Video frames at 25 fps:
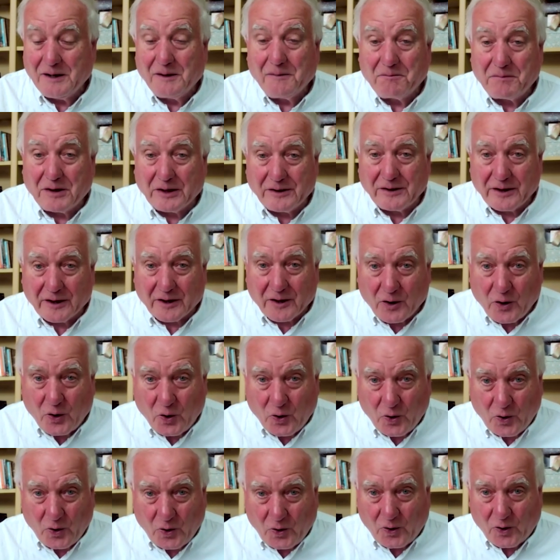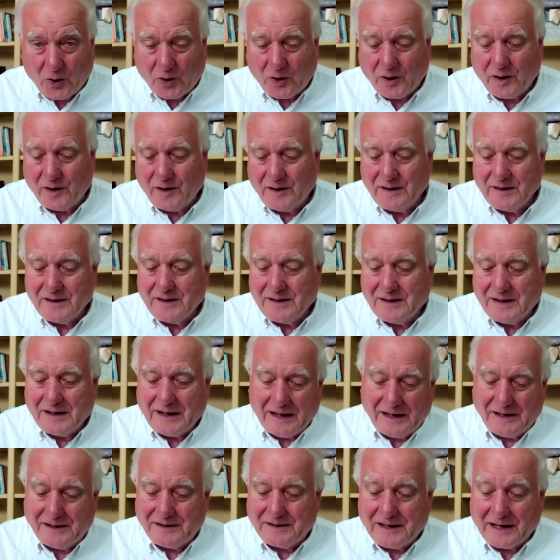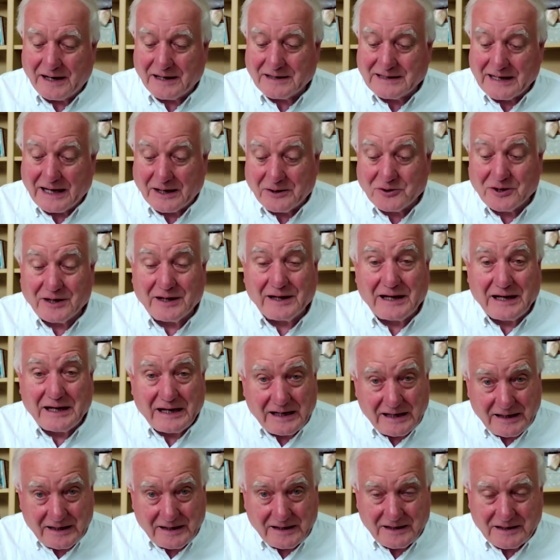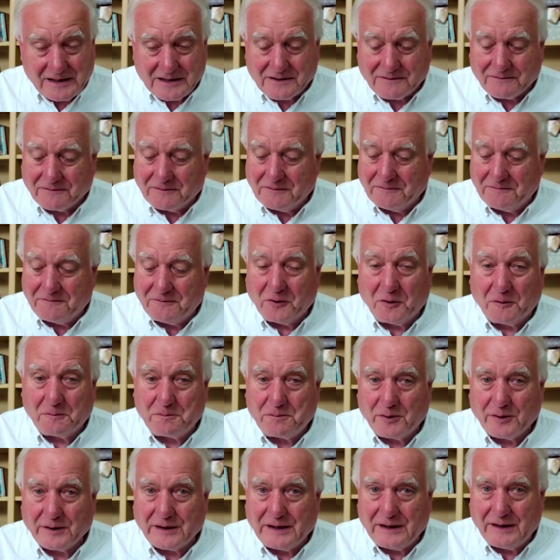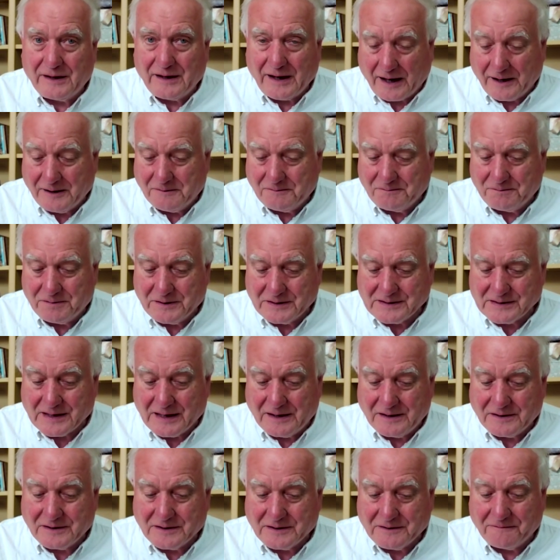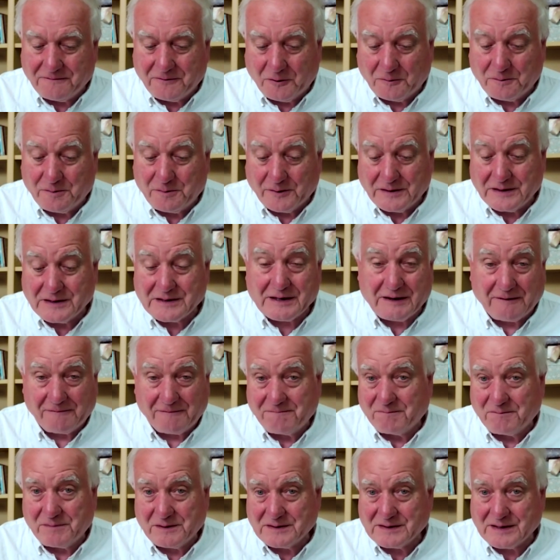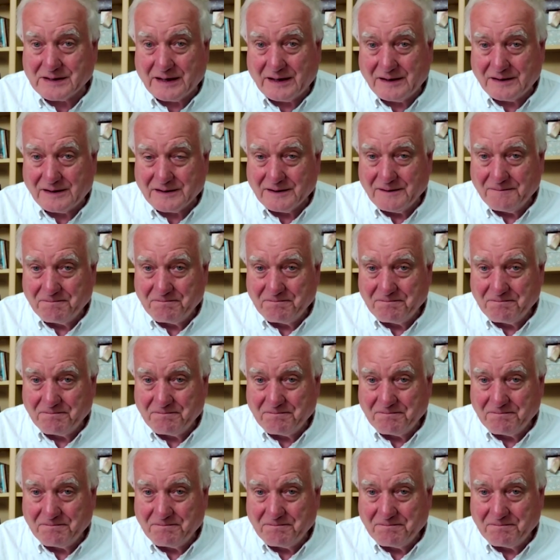But the core index actually eased from 4.9% to 4.7%.